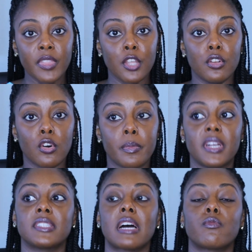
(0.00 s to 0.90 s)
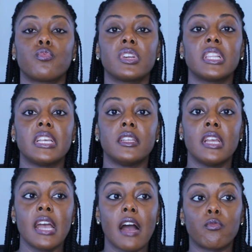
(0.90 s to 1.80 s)
you know because i'm really
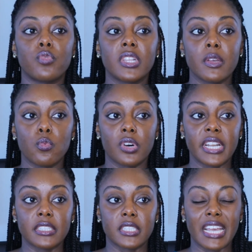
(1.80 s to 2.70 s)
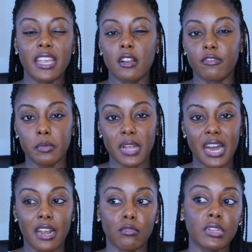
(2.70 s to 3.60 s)
i'm really wanting to hear from
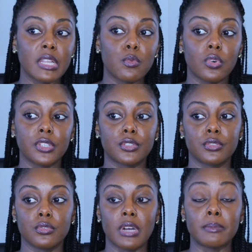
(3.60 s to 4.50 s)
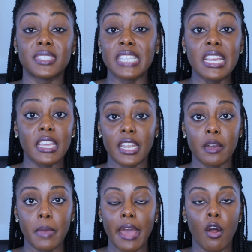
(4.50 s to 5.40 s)
god i really want to i'm seeking
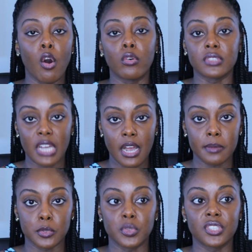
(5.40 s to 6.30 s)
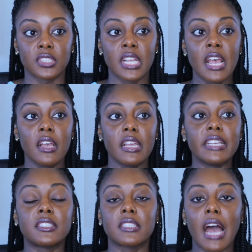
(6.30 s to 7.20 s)
him at all times which is
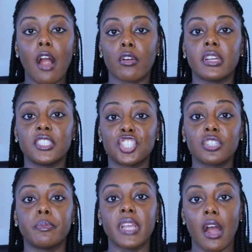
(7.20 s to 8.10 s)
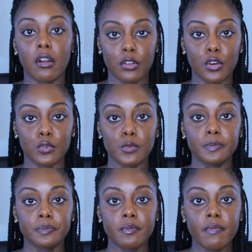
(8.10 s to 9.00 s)
it's our it should be our goal
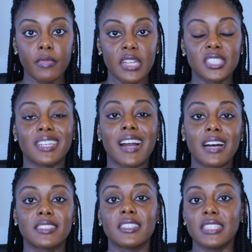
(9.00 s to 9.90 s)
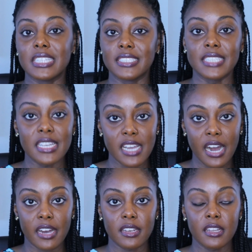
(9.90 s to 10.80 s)
to constantly seek
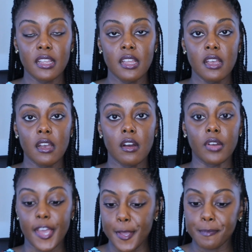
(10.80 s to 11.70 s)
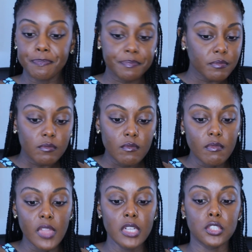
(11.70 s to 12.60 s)
god okay
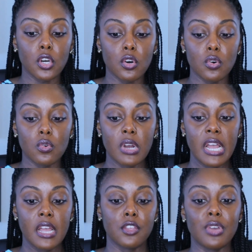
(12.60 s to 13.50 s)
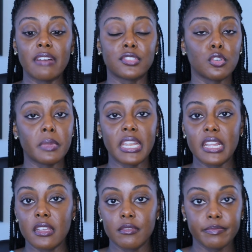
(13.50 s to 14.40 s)
so you have so
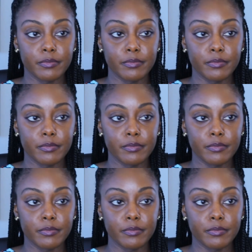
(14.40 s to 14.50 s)
many